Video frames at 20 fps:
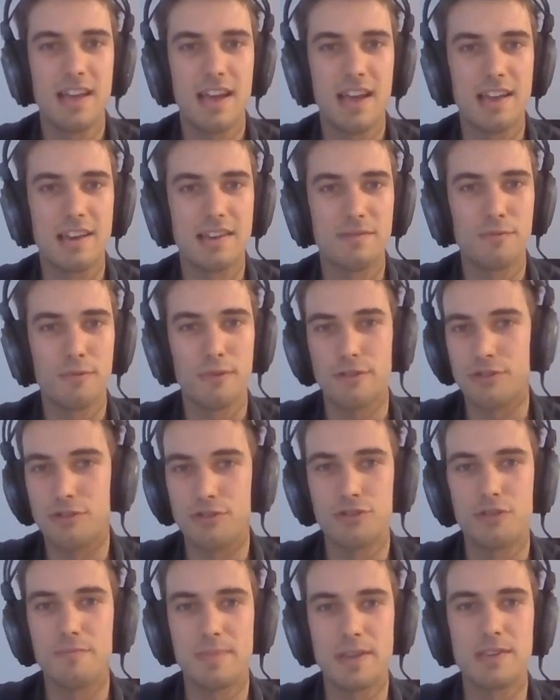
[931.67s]
and what you
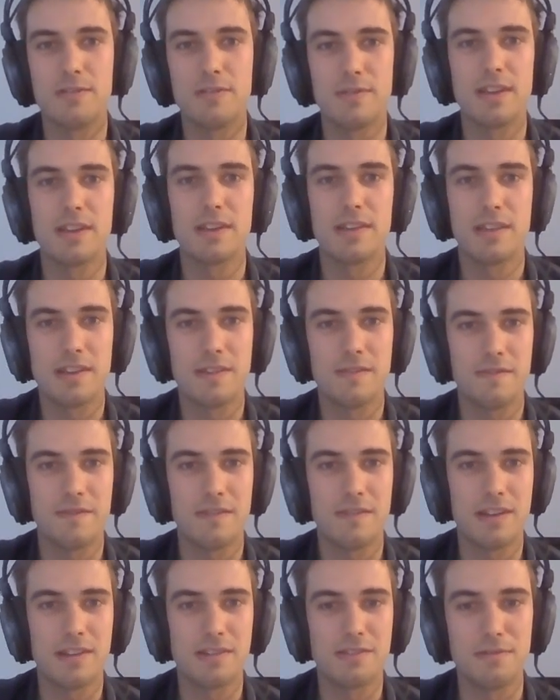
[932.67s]
should be doing if
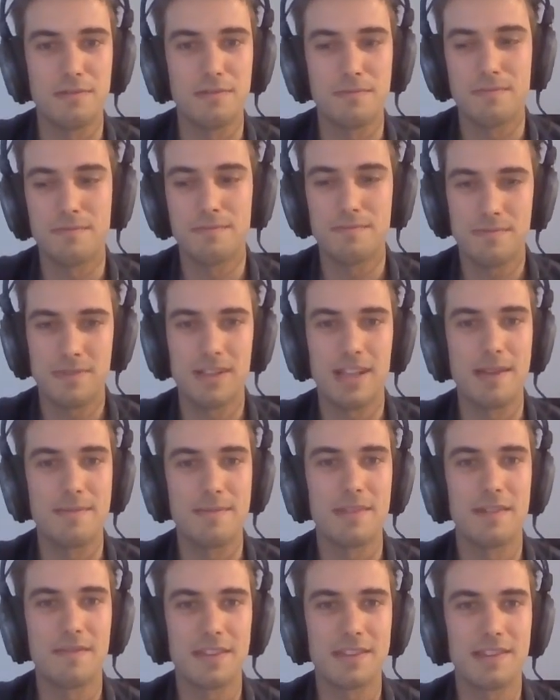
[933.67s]
you claim
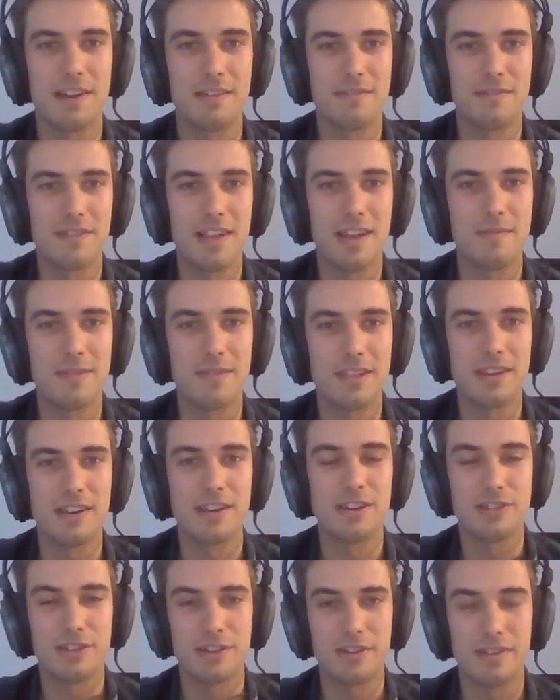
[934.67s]
to have a site
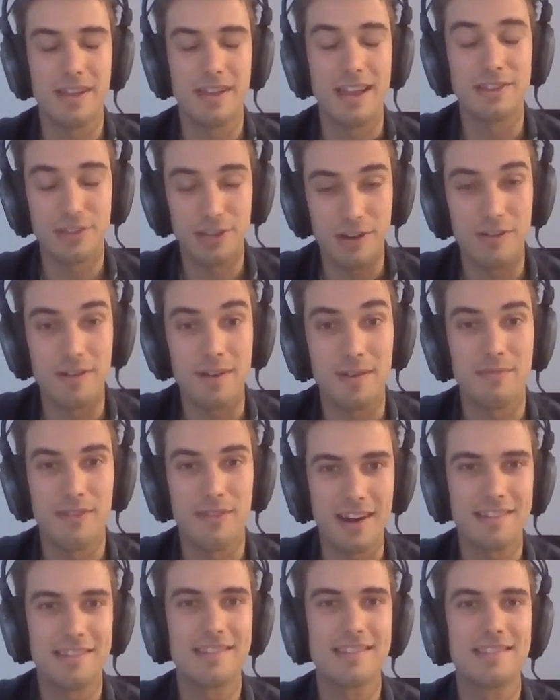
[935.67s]
reliability engineering
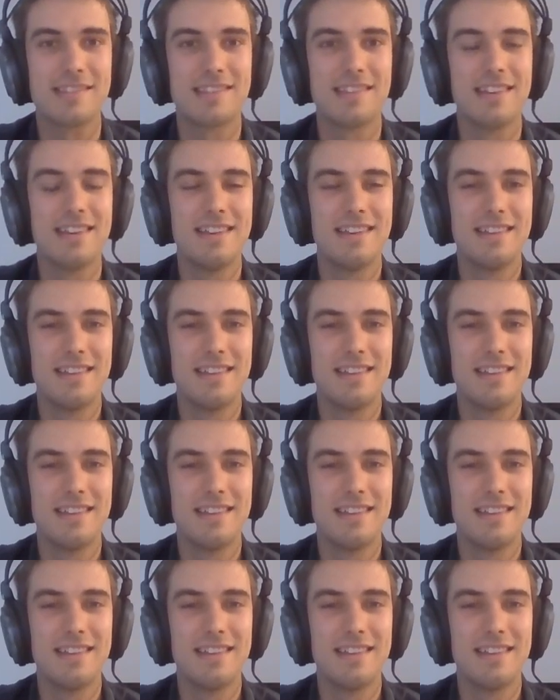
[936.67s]
practice.